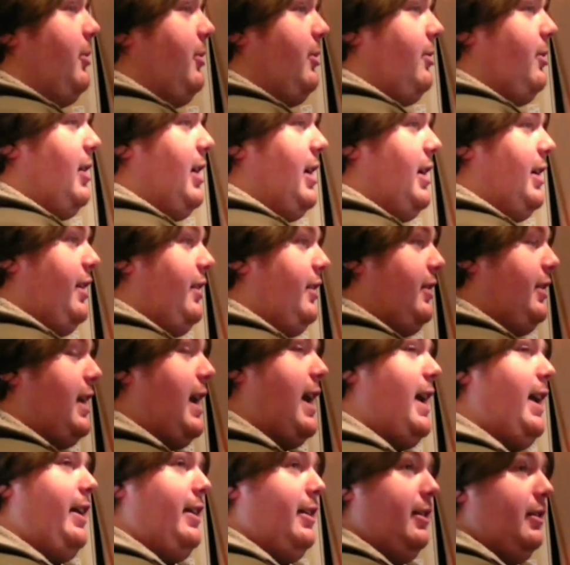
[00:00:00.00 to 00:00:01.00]
with, like,
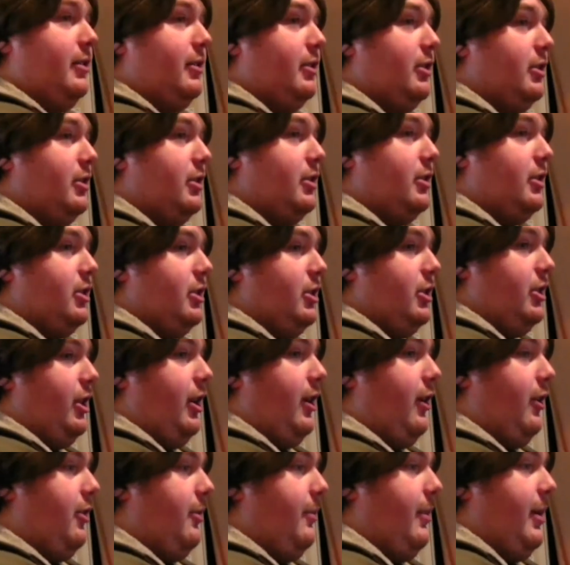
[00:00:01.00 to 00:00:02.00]
cake.
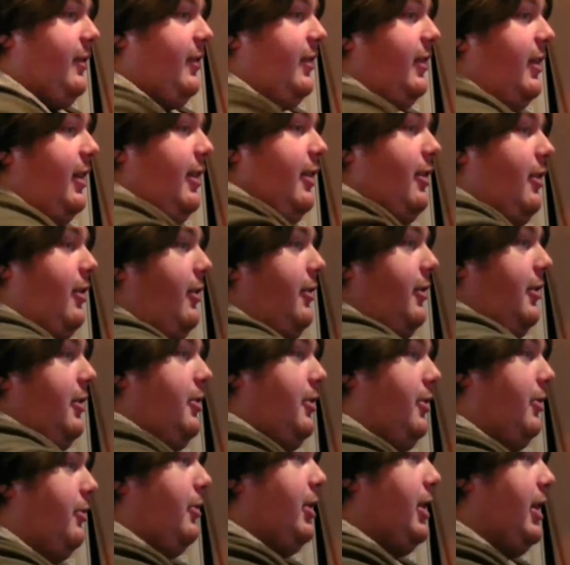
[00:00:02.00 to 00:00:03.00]
You mix together all
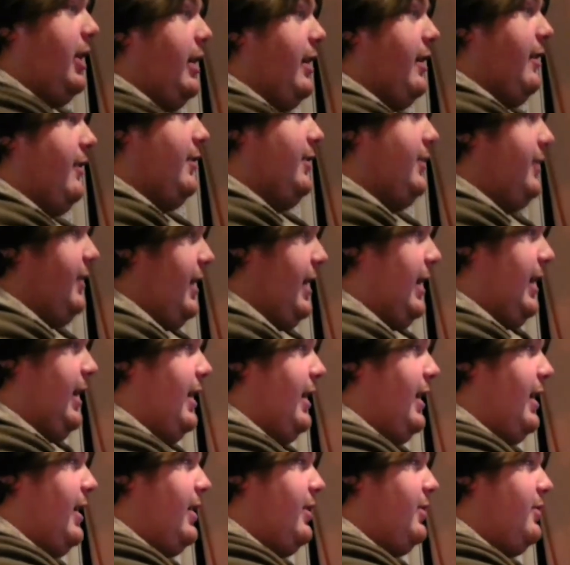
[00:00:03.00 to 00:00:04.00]
the ingredients
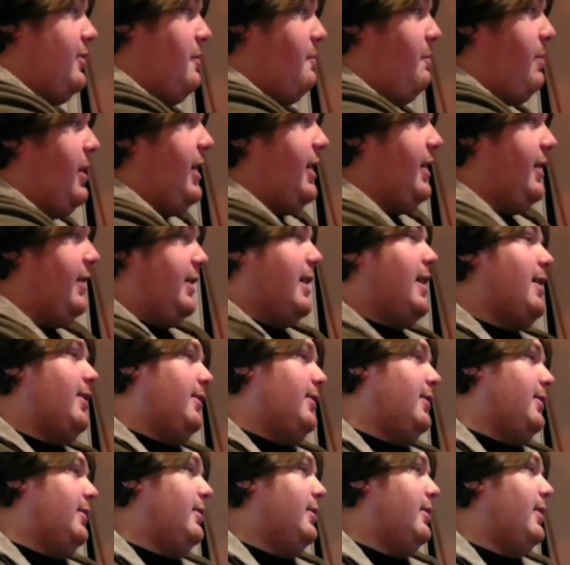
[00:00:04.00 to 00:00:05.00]
and you bake it
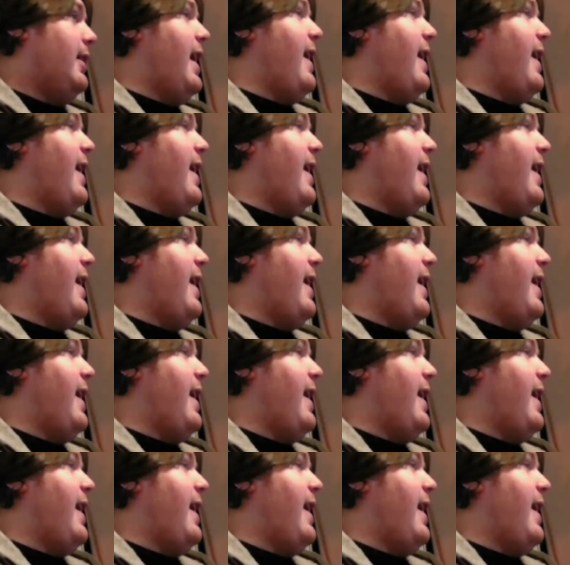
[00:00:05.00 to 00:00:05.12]
together.